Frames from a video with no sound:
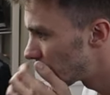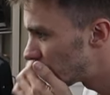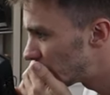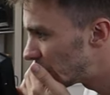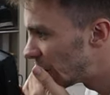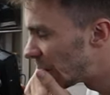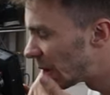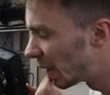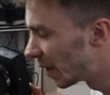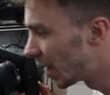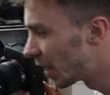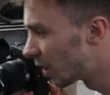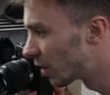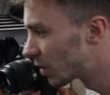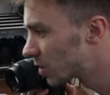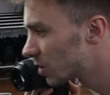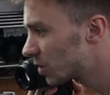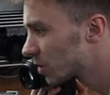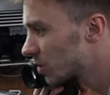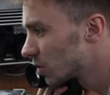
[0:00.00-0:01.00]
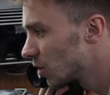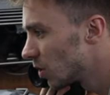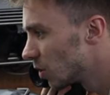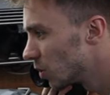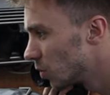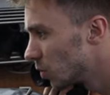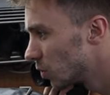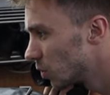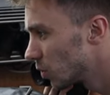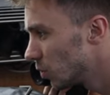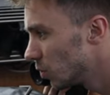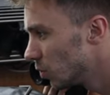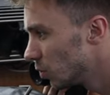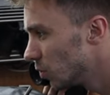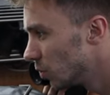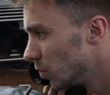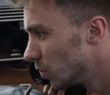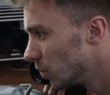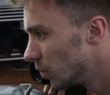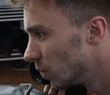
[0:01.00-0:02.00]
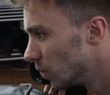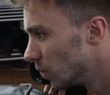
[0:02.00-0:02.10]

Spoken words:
Do you know, that looks so cool.